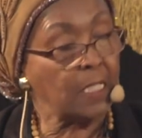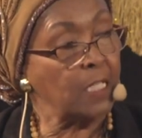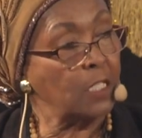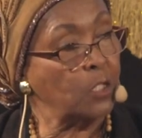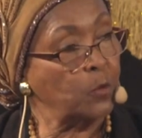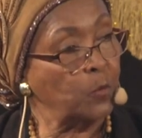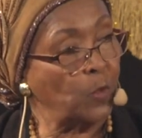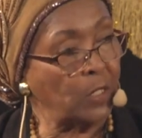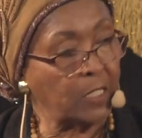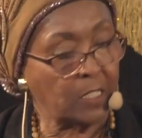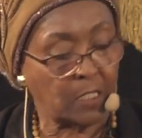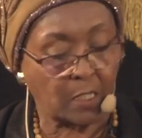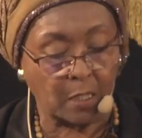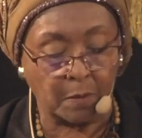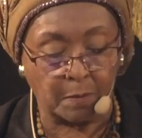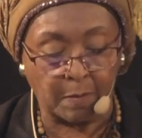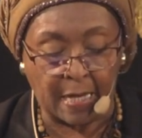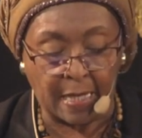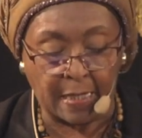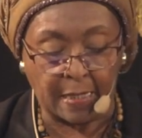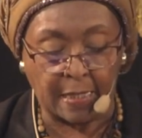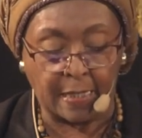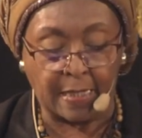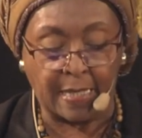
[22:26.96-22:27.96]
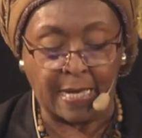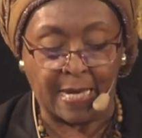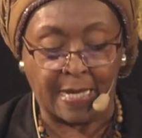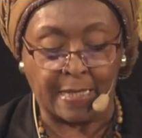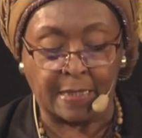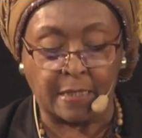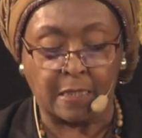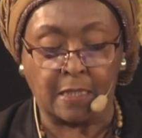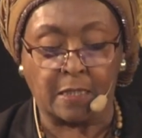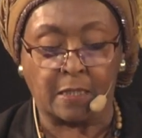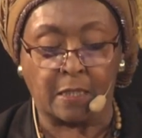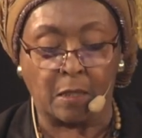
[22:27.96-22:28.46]
is what
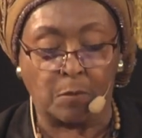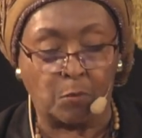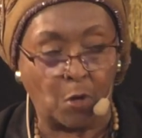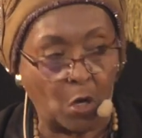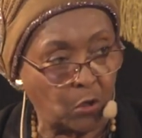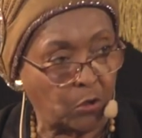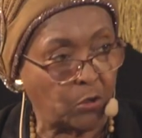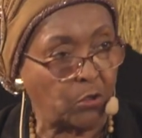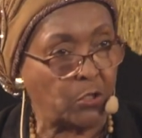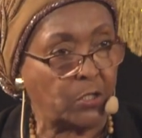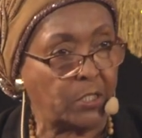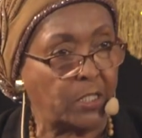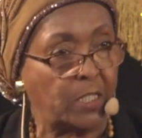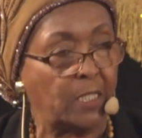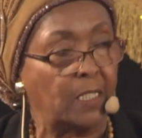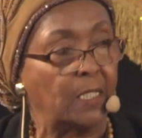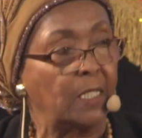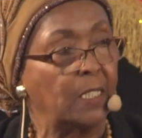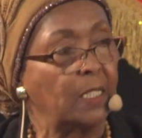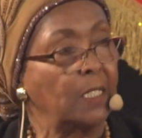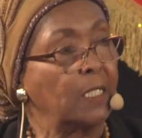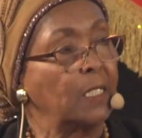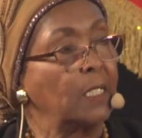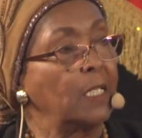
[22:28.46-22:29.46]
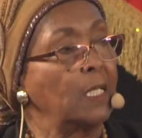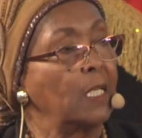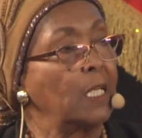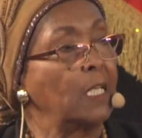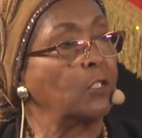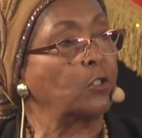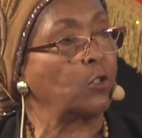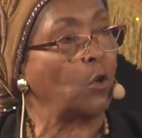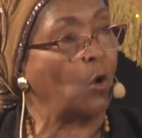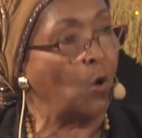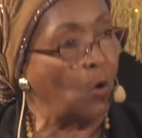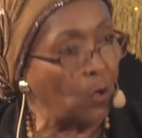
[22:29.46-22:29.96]
Somaliland's democracy
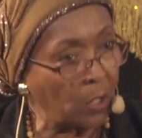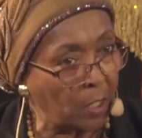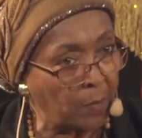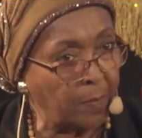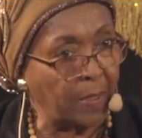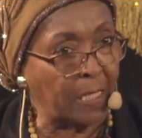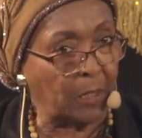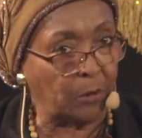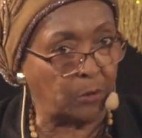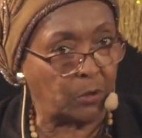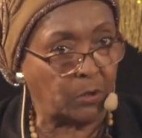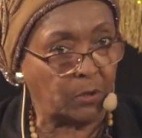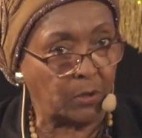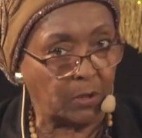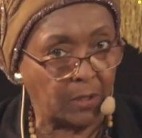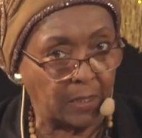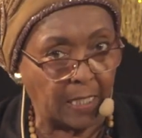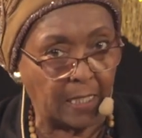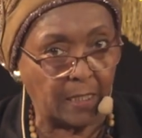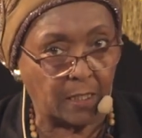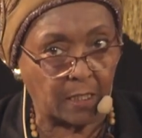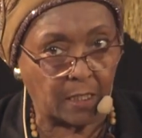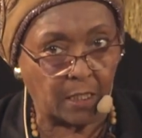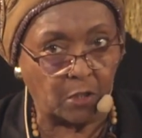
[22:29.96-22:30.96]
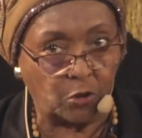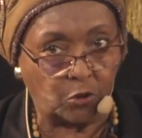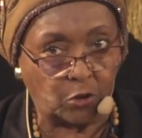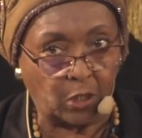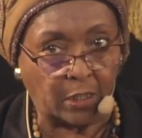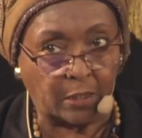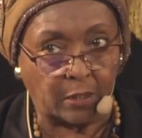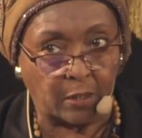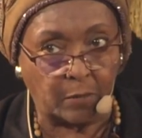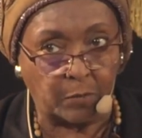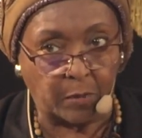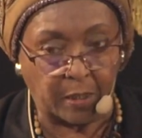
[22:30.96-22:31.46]
is all about, ladies and
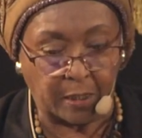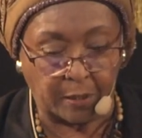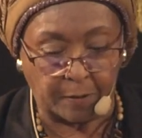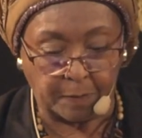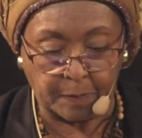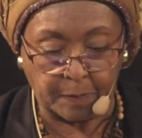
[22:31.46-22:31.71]
gentlemen.